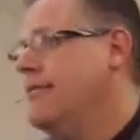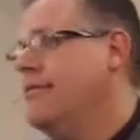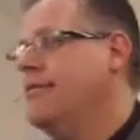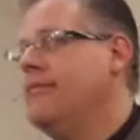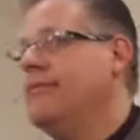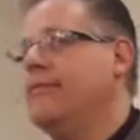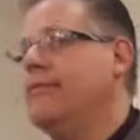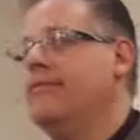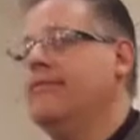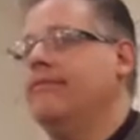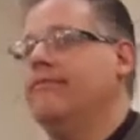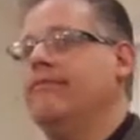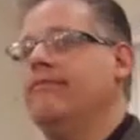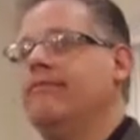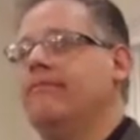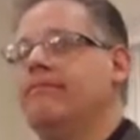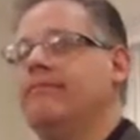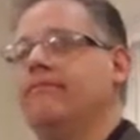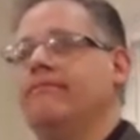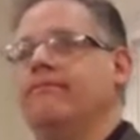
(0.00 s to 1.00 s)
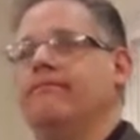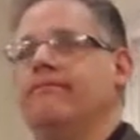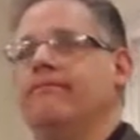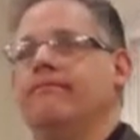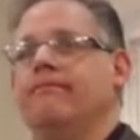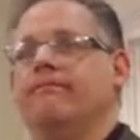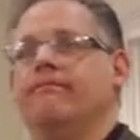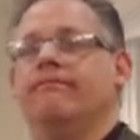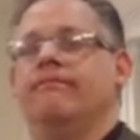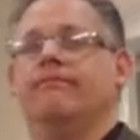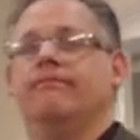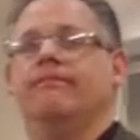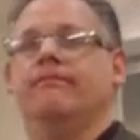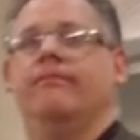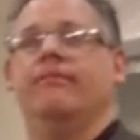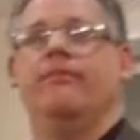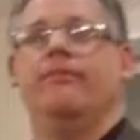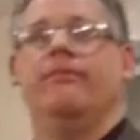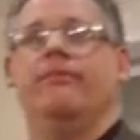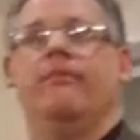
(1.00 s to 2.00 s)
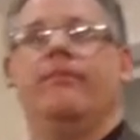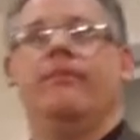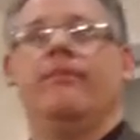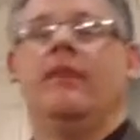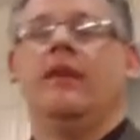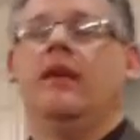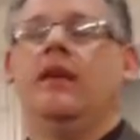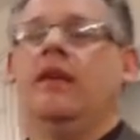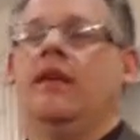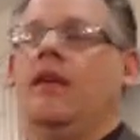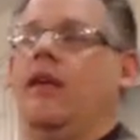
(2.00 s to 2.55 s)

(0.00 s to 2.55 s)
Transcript: No one is speaking in this clip.